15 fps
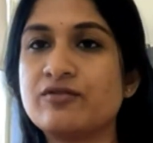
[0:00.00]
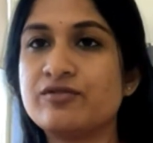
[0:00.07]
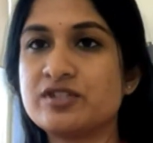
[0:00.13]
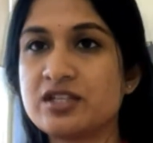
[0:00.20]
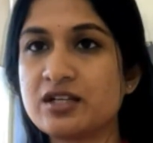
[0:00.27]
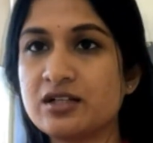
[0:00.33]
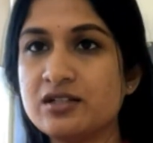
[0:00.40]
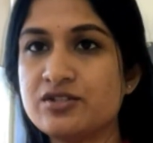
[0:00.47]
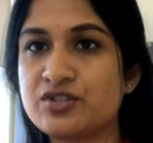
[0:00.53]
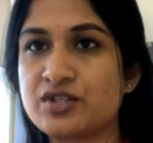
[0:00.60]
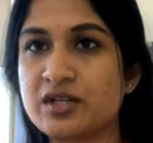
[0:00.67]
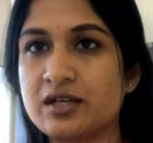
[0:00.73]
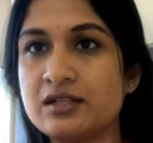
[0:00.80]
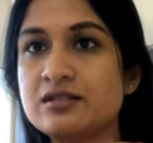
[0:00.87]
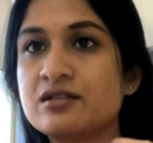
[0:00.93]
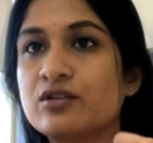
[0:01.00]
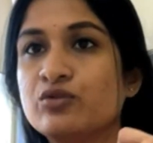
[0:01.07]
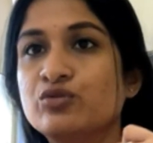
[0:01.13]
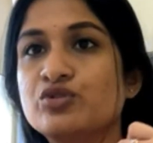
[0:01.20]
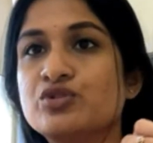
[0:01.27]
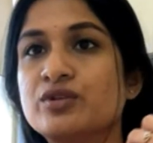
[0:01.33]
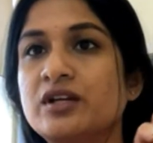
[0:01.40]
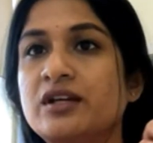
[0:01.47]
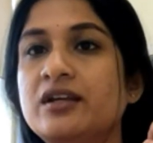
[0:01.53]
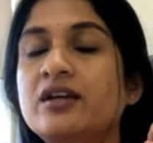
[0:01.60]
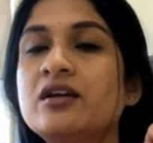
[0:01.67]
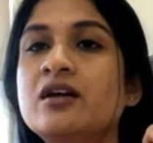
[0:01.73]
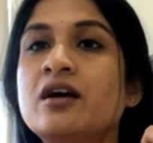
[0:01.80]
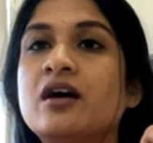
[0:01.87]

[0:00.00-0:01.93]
physical stress, usually